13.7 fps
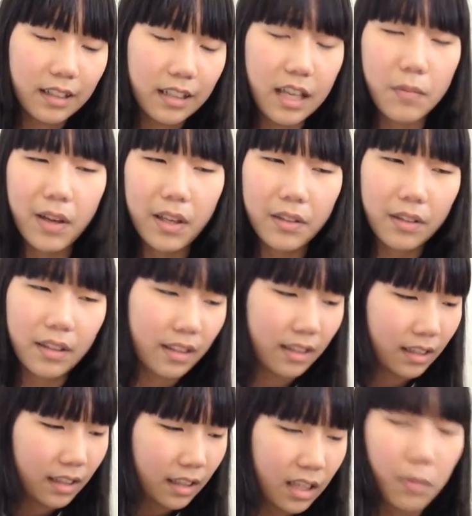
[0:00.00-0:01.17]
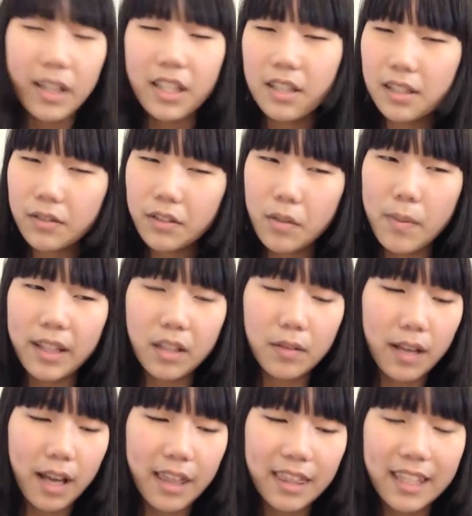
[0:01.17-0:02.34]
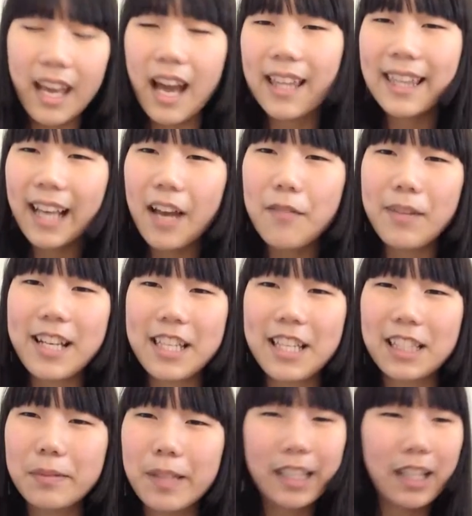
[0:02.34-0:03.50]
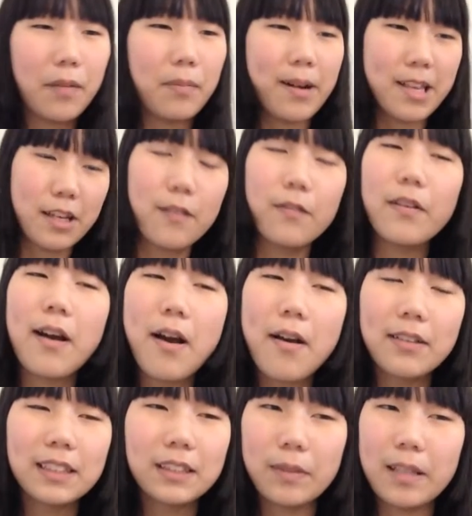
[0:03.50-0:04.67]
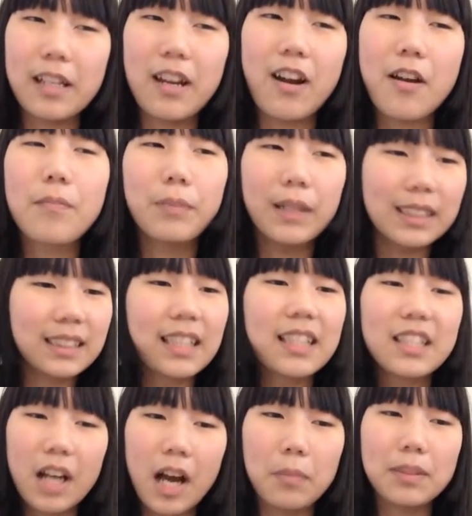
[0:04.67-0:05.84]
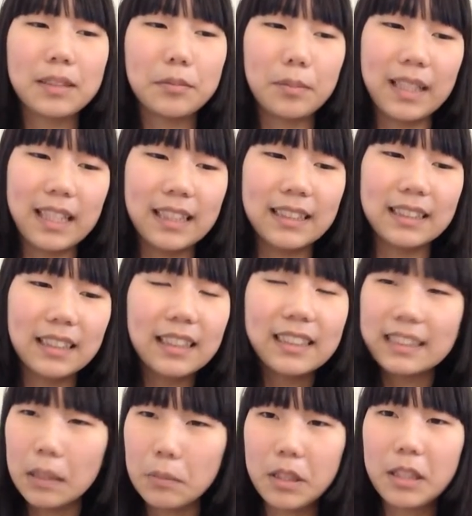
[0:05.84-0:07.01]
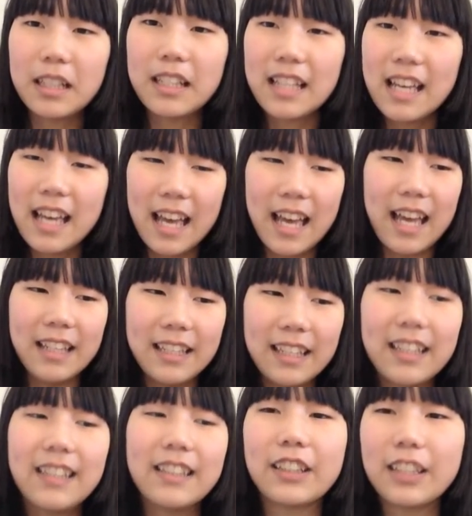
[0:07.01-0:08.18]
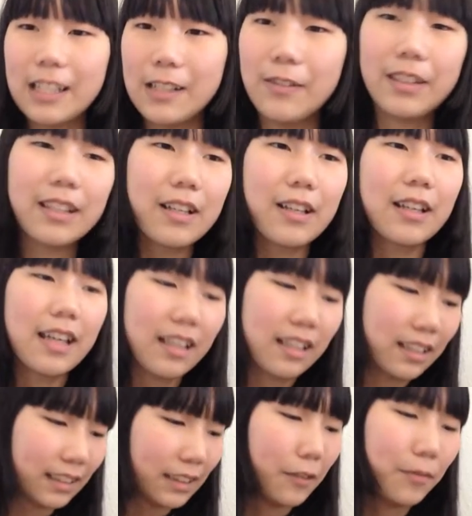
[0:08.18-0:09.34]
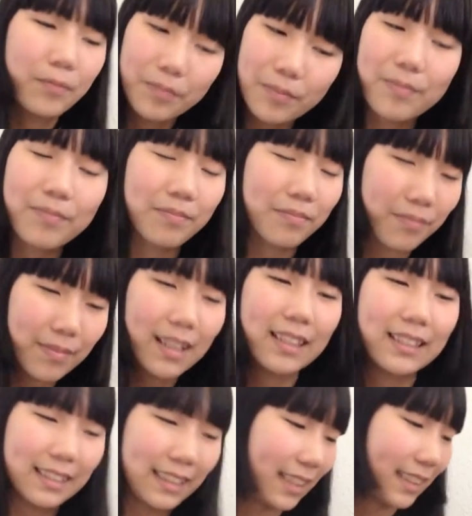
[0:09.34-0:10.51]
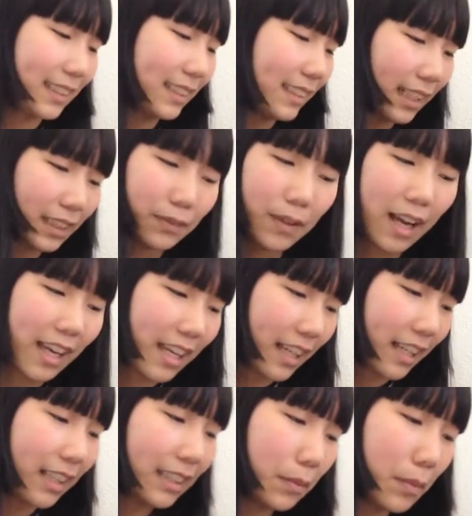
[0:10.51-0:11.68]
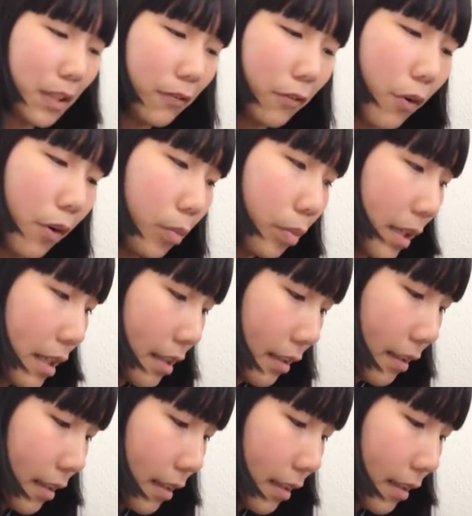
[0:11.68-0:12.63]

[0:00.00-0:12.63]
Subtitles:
Am I just going to make I think I might just make a bunch of sweetheart bust tops because summer and they're cute. So that's why I got so much floral print.